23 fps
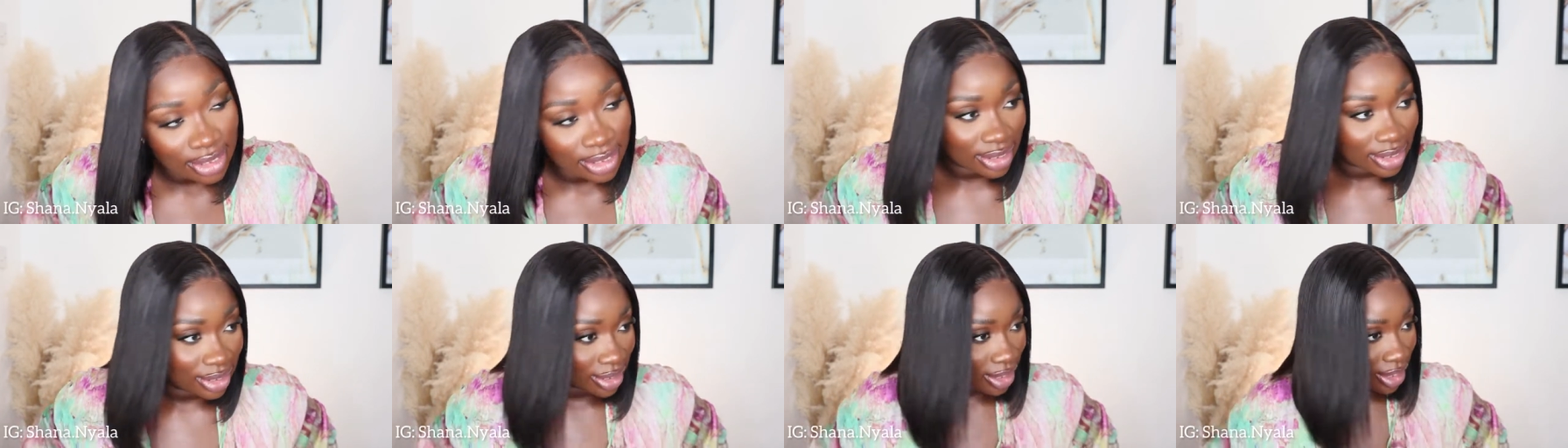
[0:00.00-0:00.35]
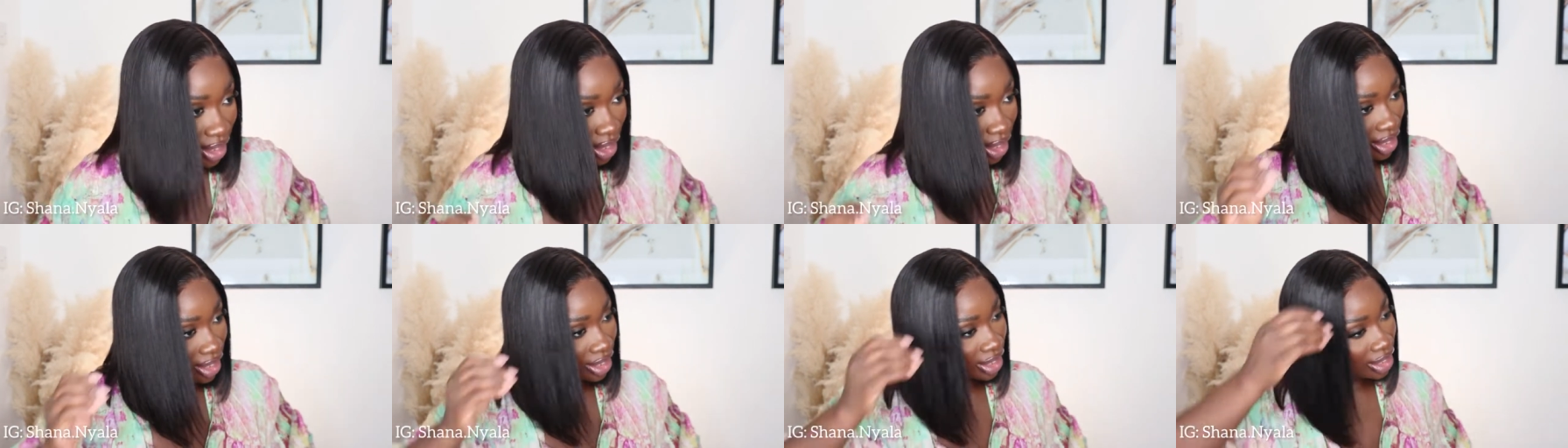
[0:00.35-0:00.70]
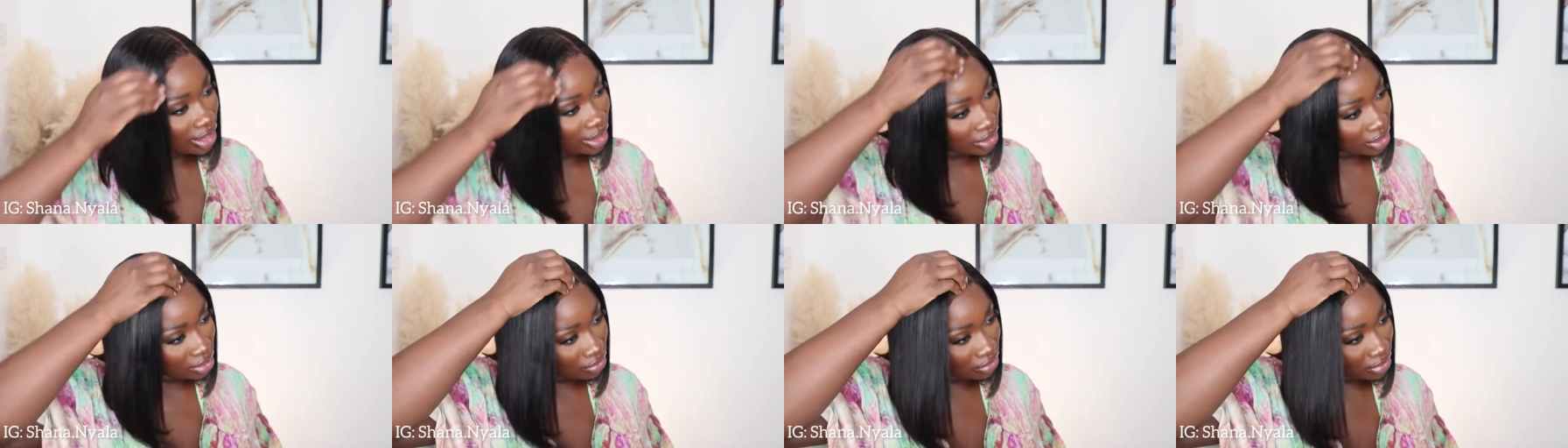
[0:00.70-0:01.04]
okay I
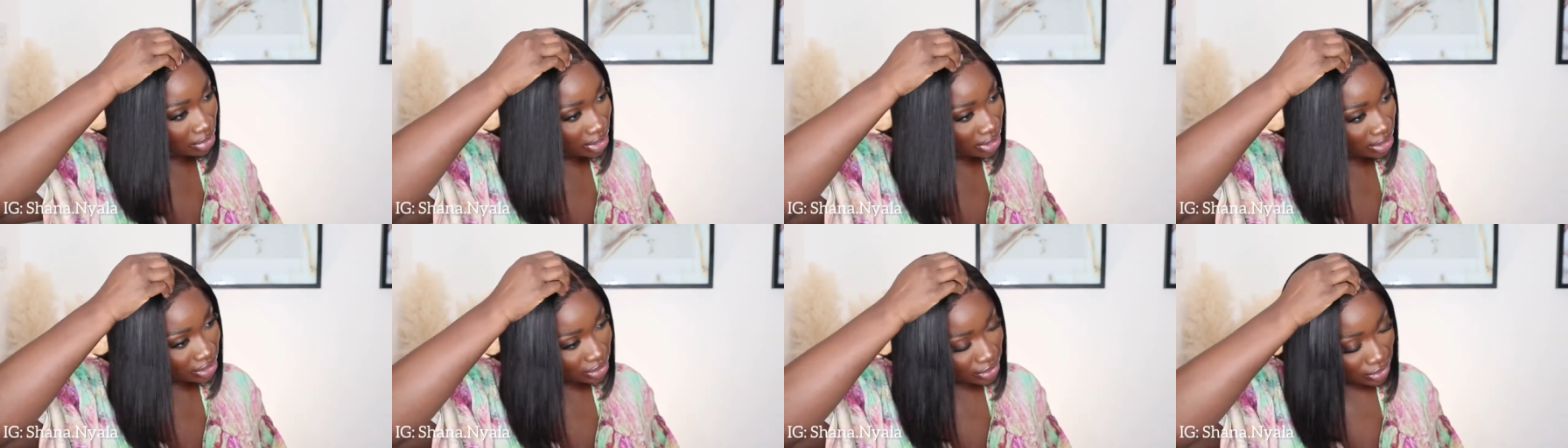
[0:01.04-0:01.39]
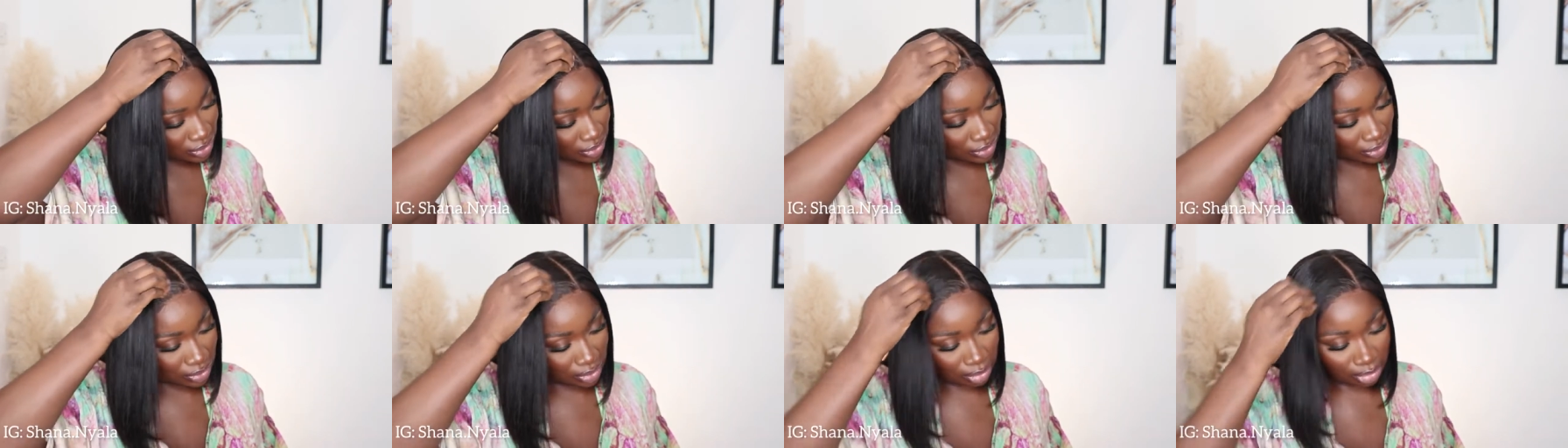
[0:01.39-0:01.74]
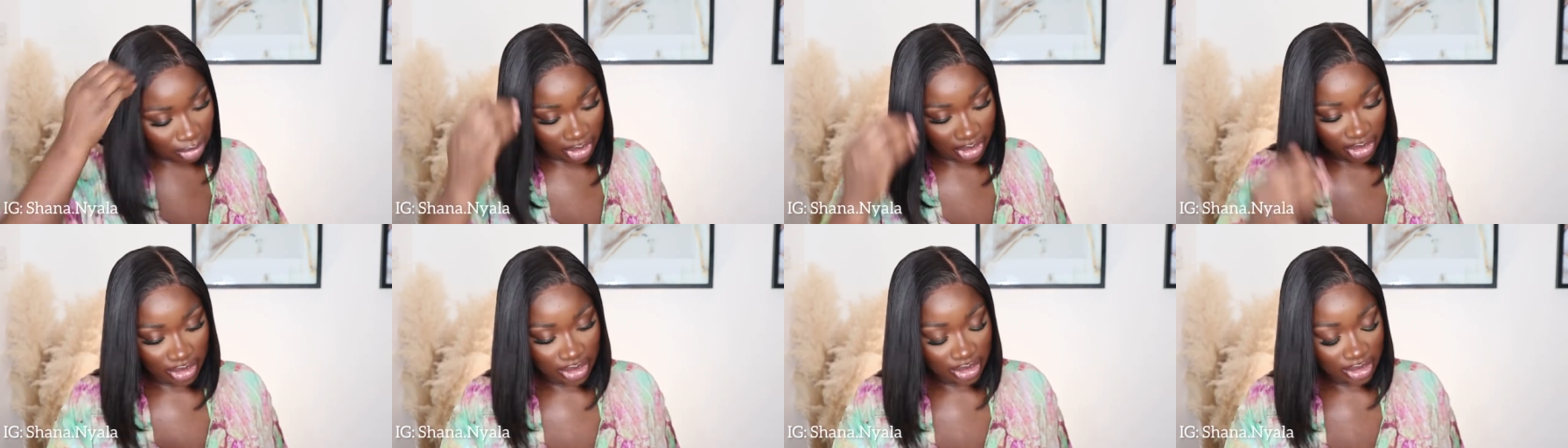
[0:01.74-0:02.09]
don't even need to do
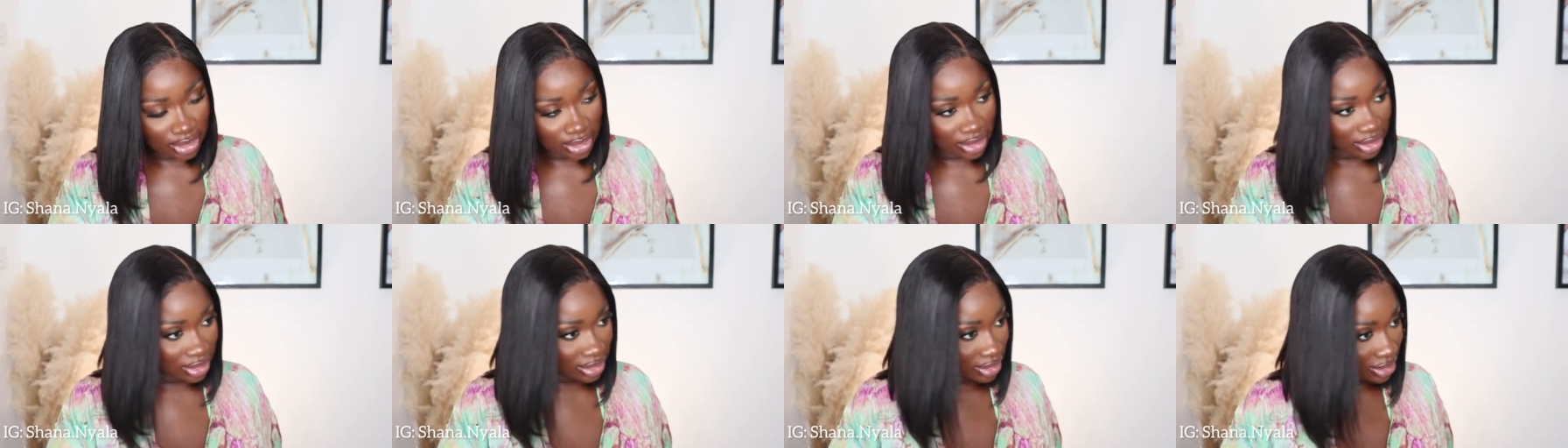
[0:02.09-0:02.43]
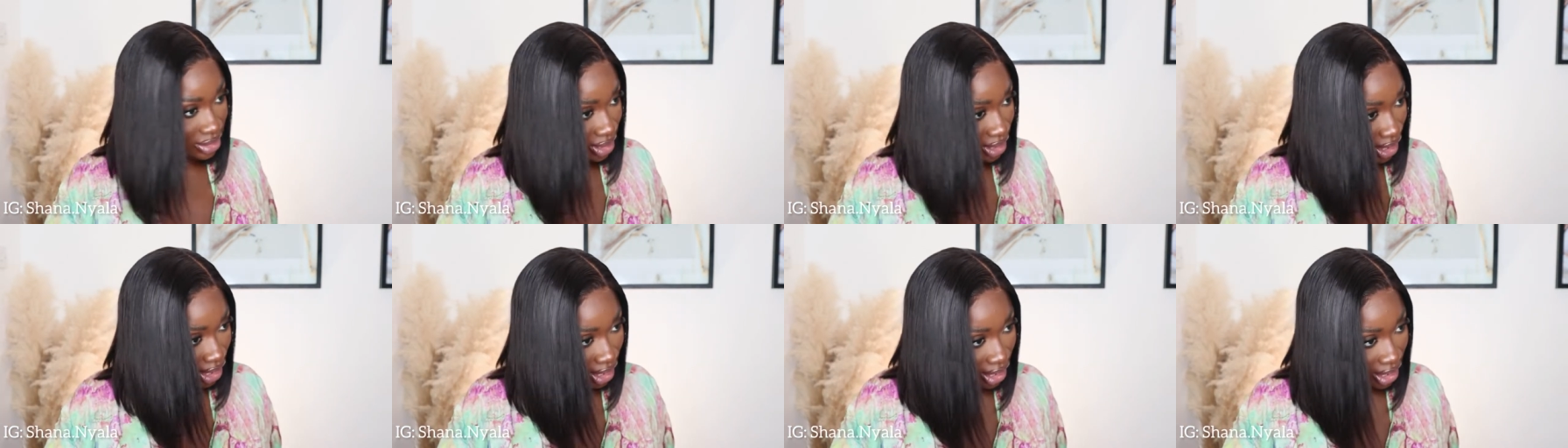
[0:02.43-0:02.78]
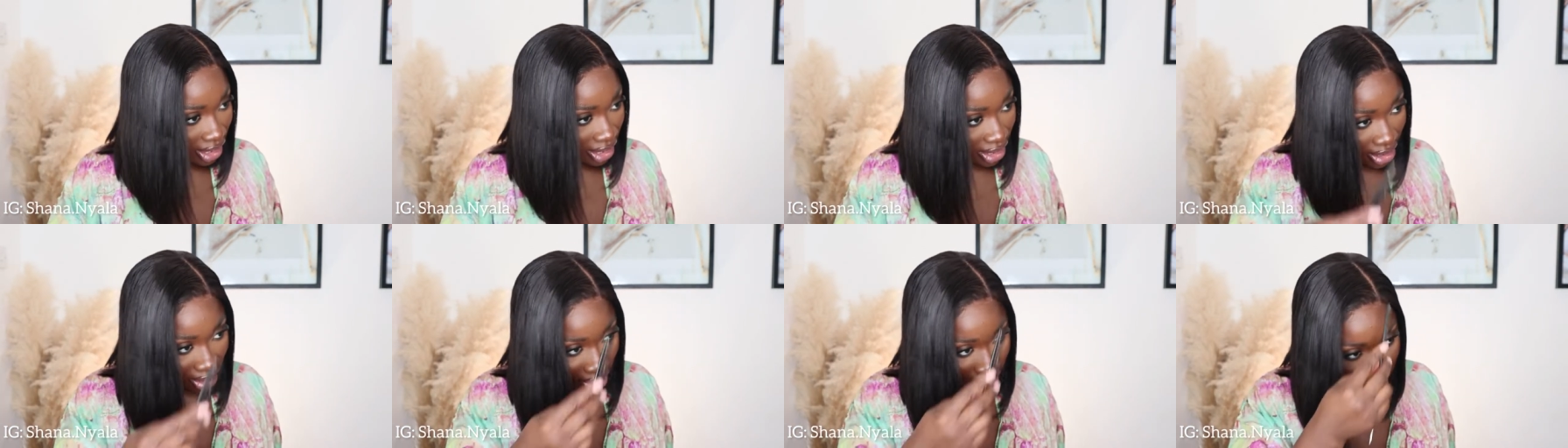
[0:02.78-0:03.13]
much to this
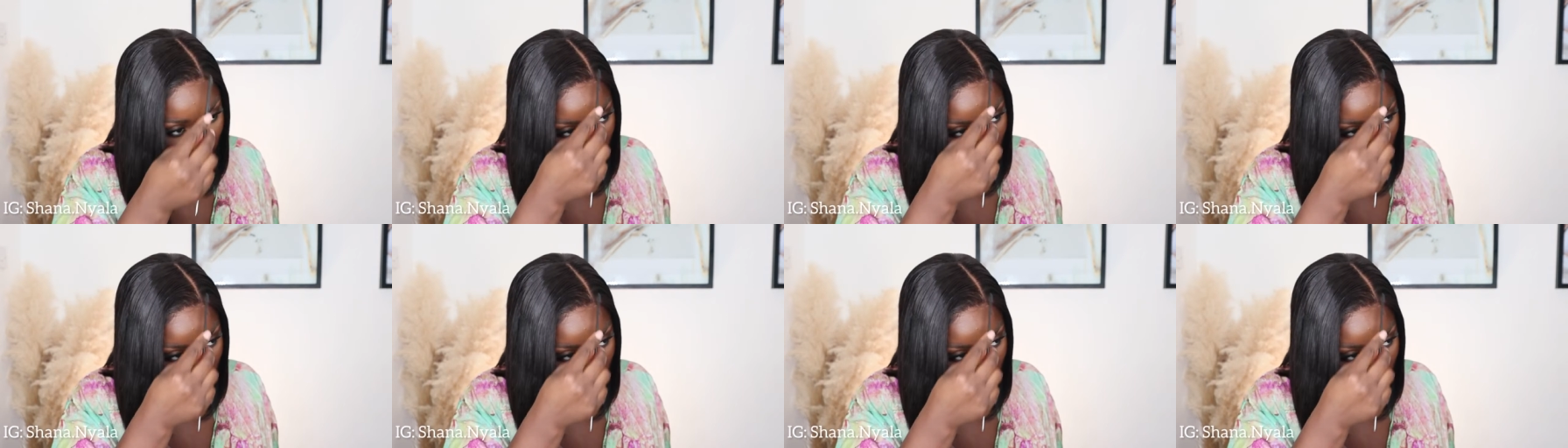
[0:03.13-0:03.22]
hair